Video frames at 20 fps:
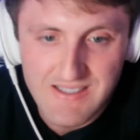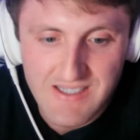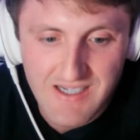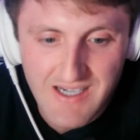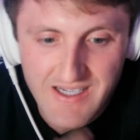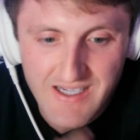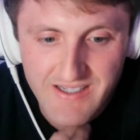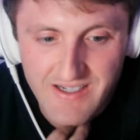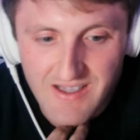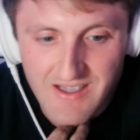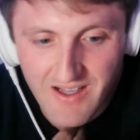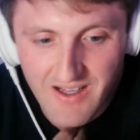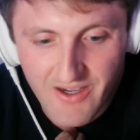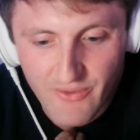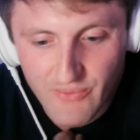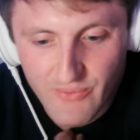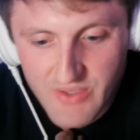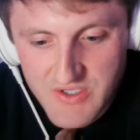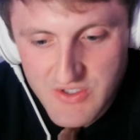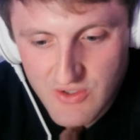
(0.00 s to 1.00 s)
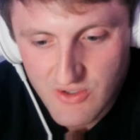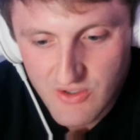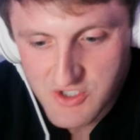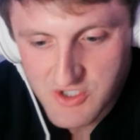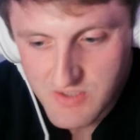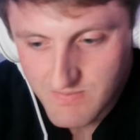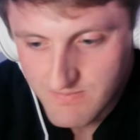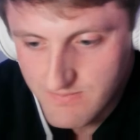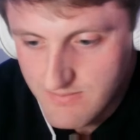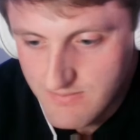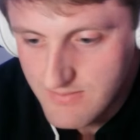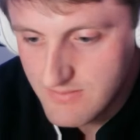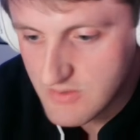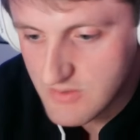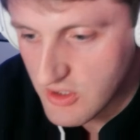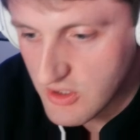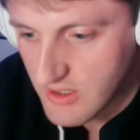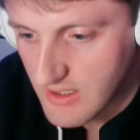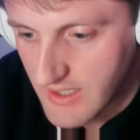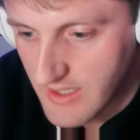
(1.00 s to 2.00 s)
I did a lot of research,
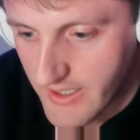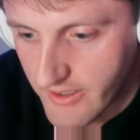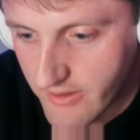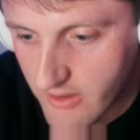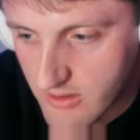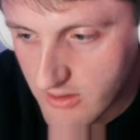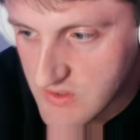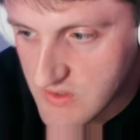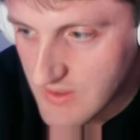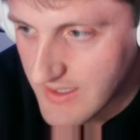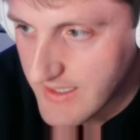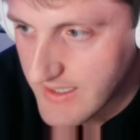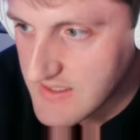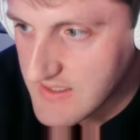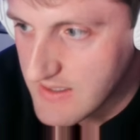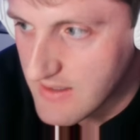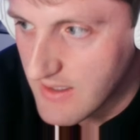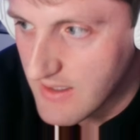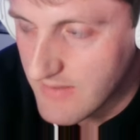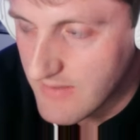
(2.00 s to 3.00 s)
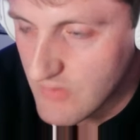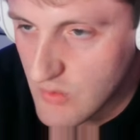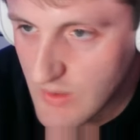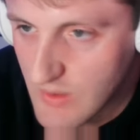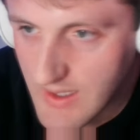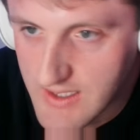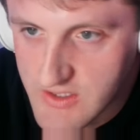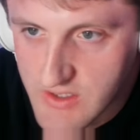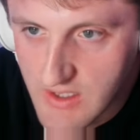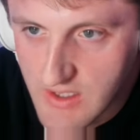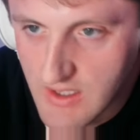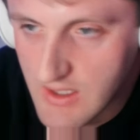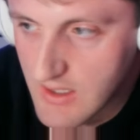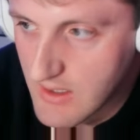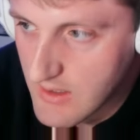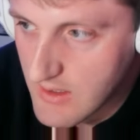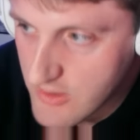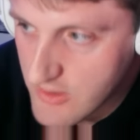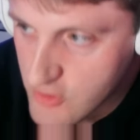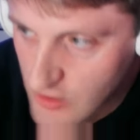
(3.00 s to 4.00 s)
took a lot of notes. So like I said, like if you guys
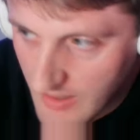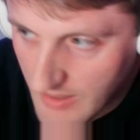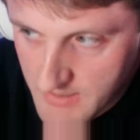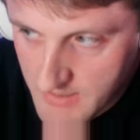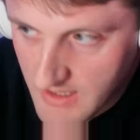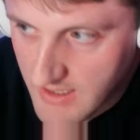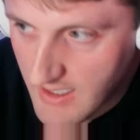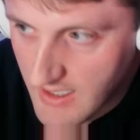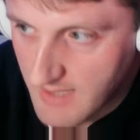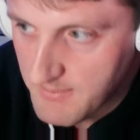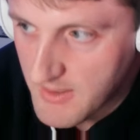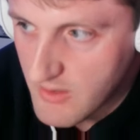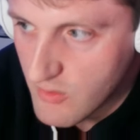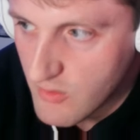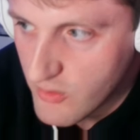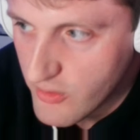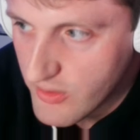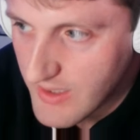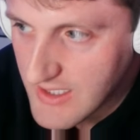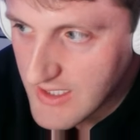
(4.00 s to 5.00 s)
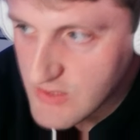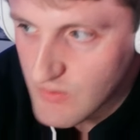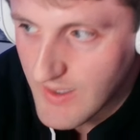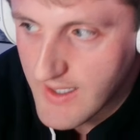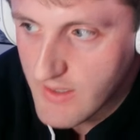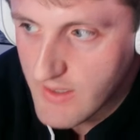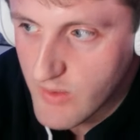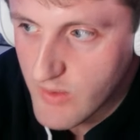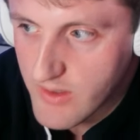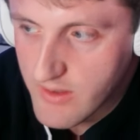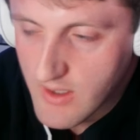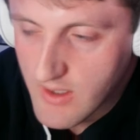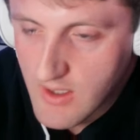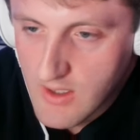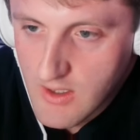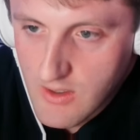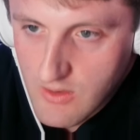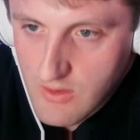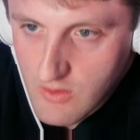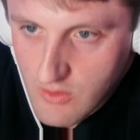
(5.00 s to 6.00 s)
drop me a comment, who you guys riding with,
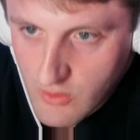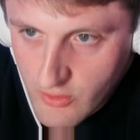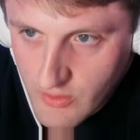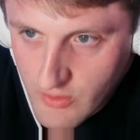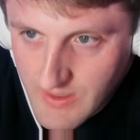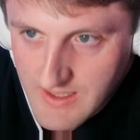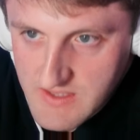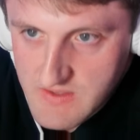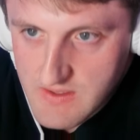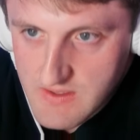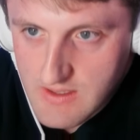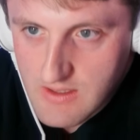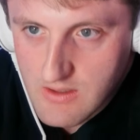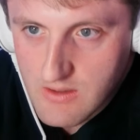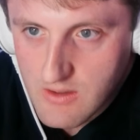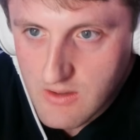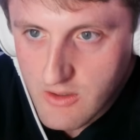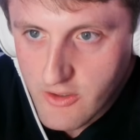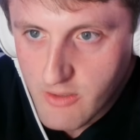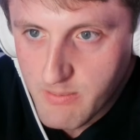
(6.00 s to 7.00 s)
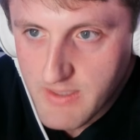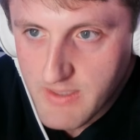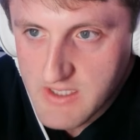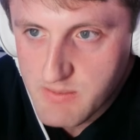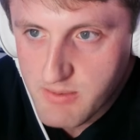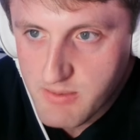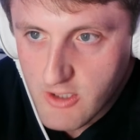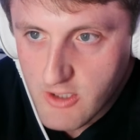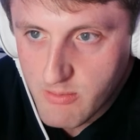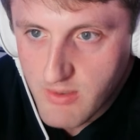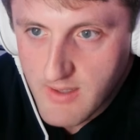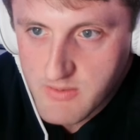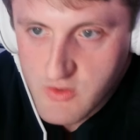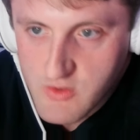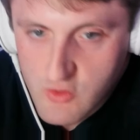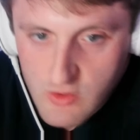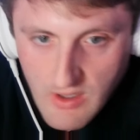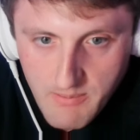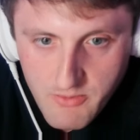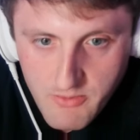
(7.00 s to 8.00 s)
who do you guys think are your best player props,
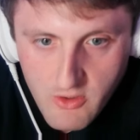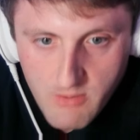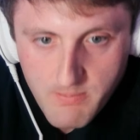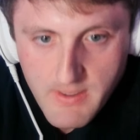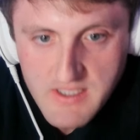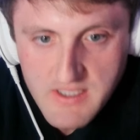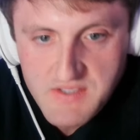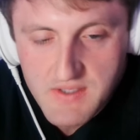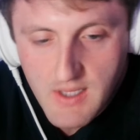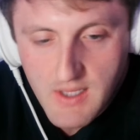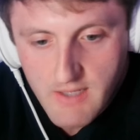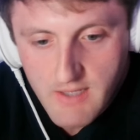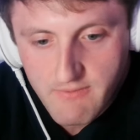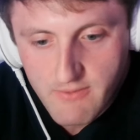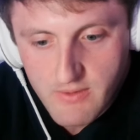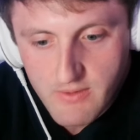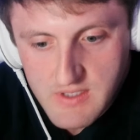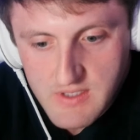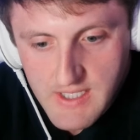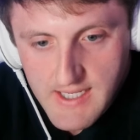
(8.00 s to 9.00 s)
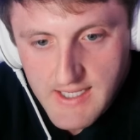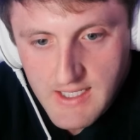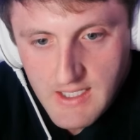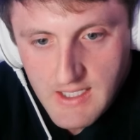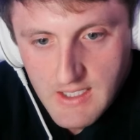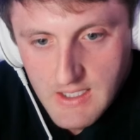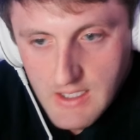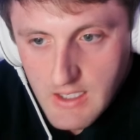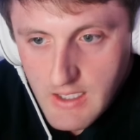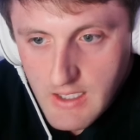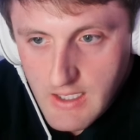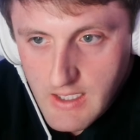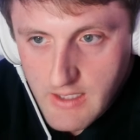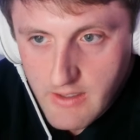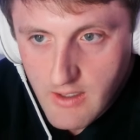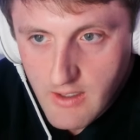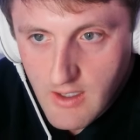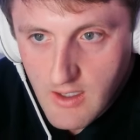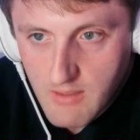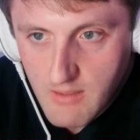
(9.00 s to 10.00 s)
drop your best lock for the day. And
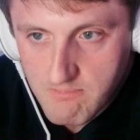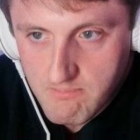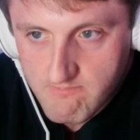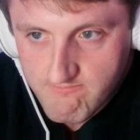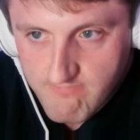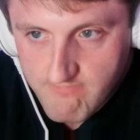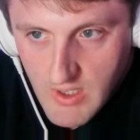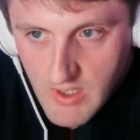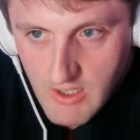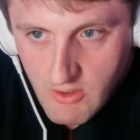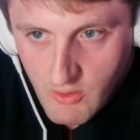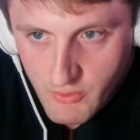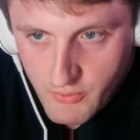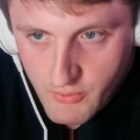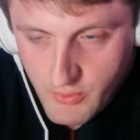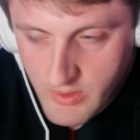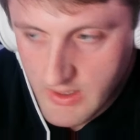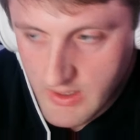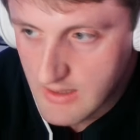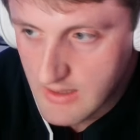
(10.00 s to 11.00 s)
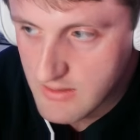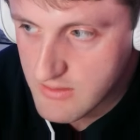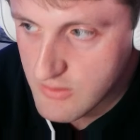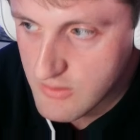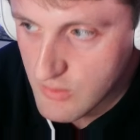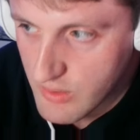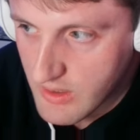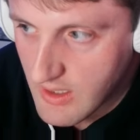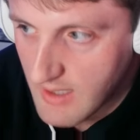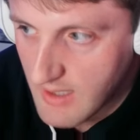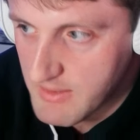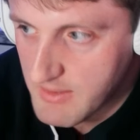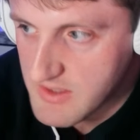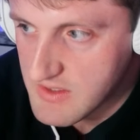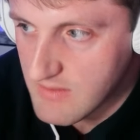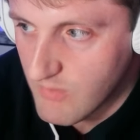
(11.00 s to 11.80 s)
I'll go through the comments.